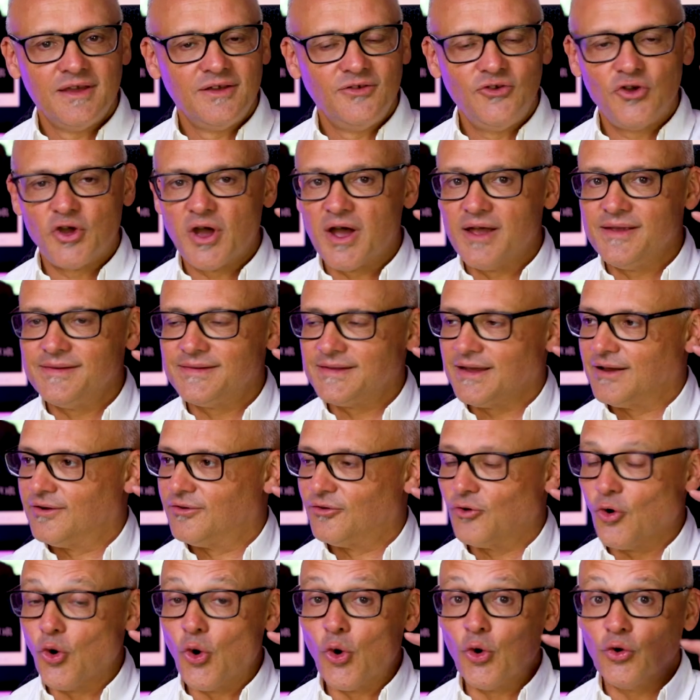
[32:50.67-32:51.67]
You guys
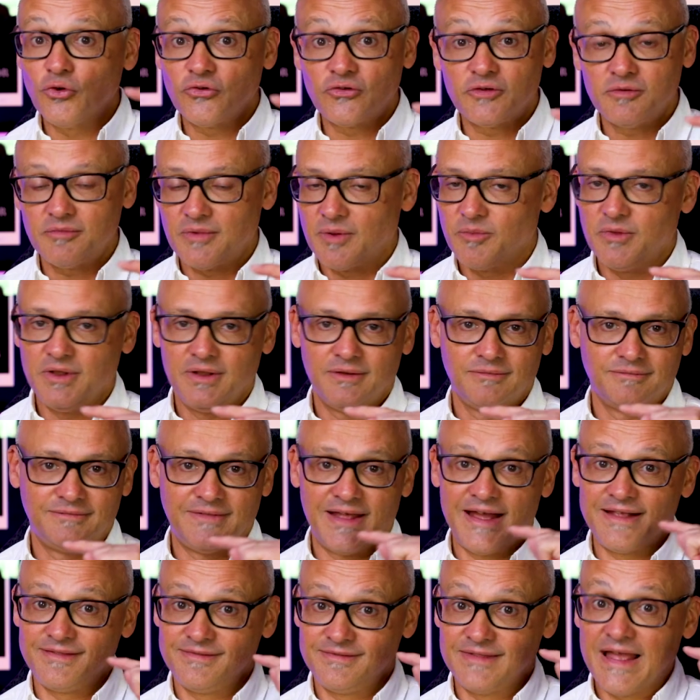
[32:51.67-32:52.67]
are awesome. I mean,
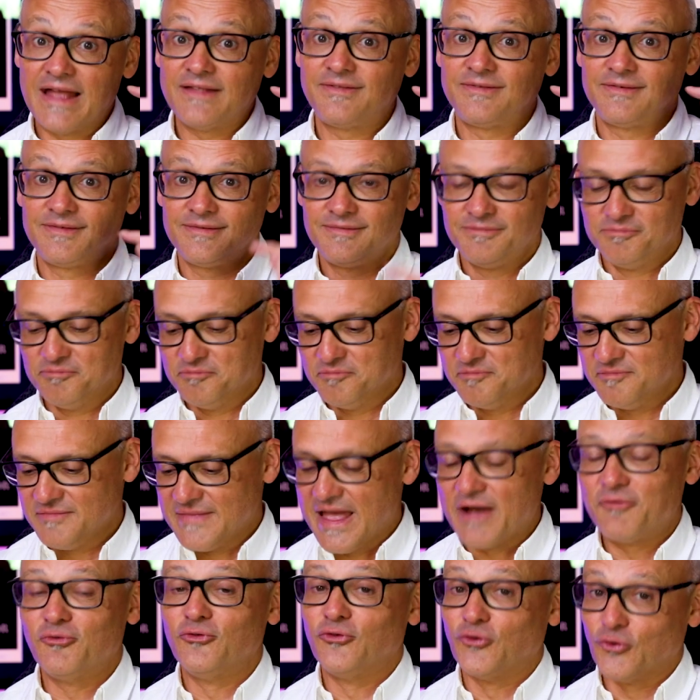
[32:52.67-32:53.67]
that
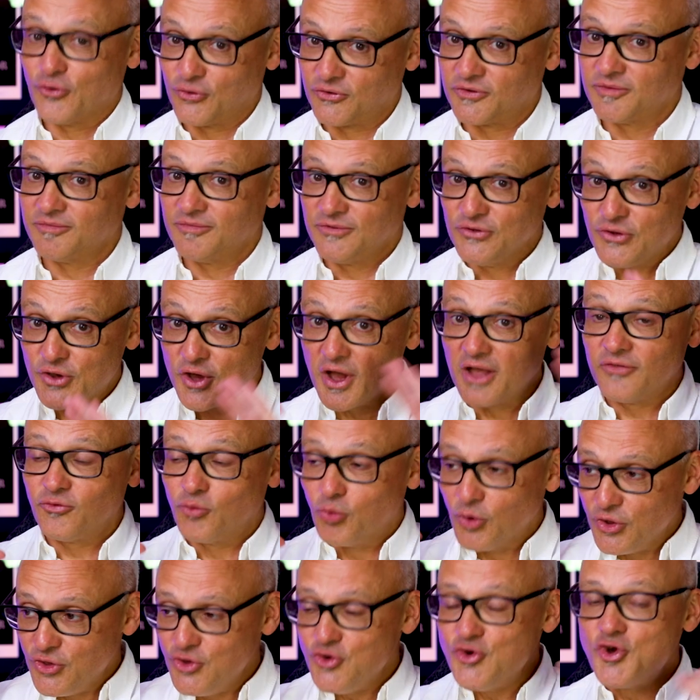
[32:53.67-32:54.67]
was awesome. You guys,
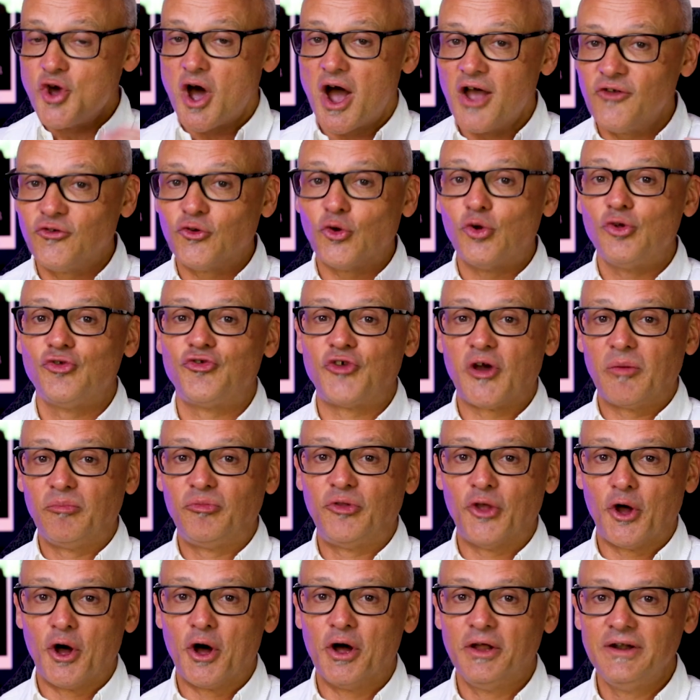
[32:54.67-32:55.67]
when you guys all
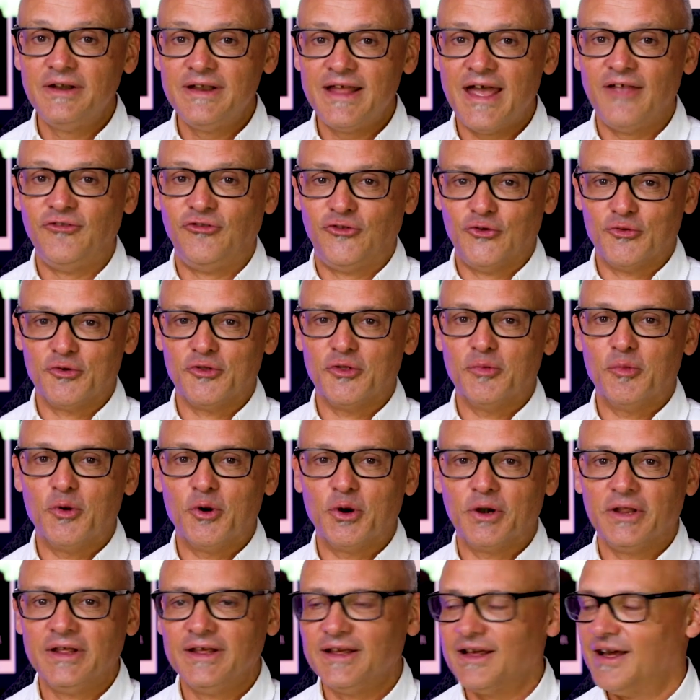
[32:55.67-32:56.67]
jumped on at 2 in the
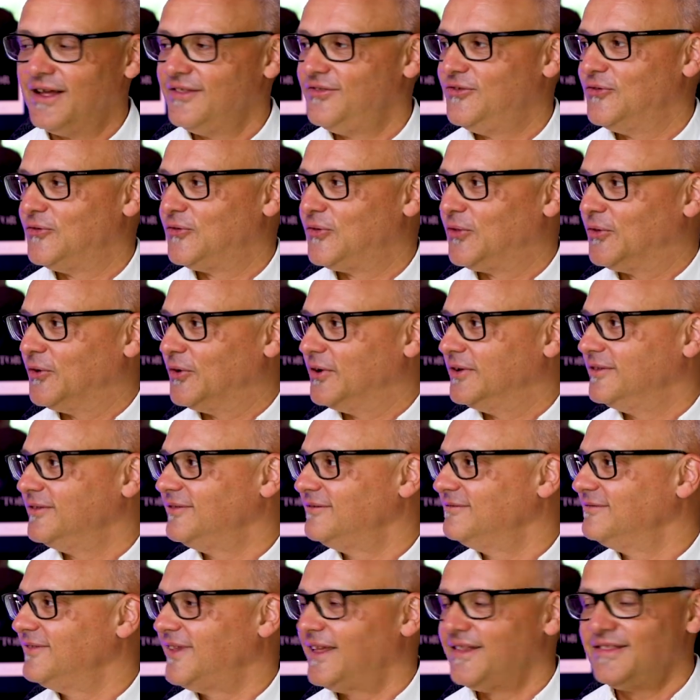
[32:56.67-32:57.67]
morning, I just thought
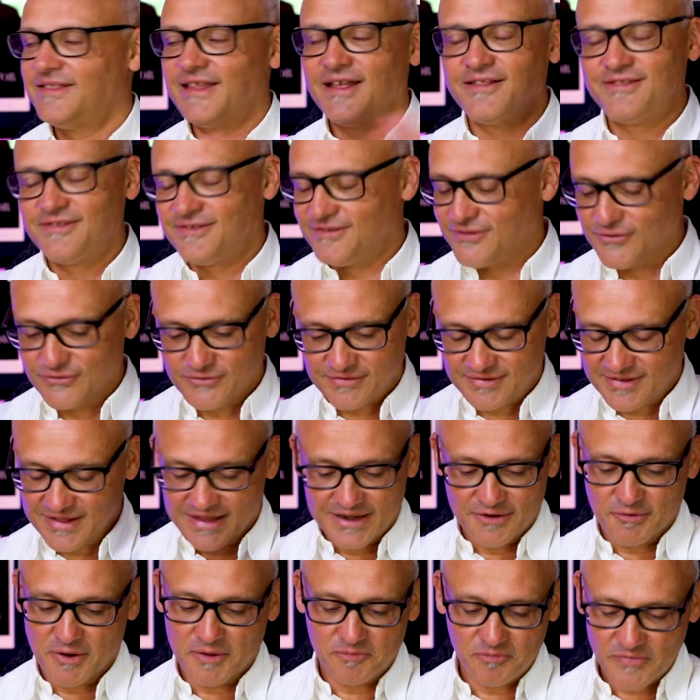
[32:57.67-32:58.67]
that's just,
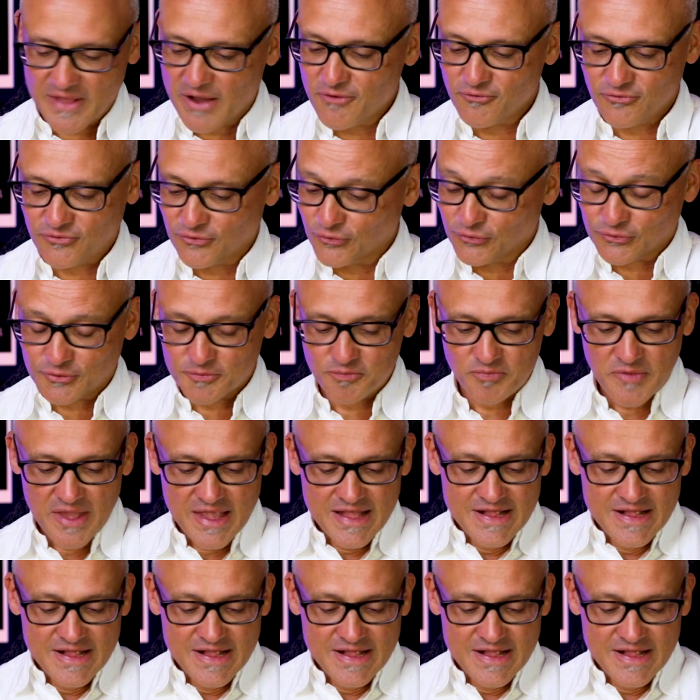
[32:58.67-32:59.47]
anyway, that was awesome.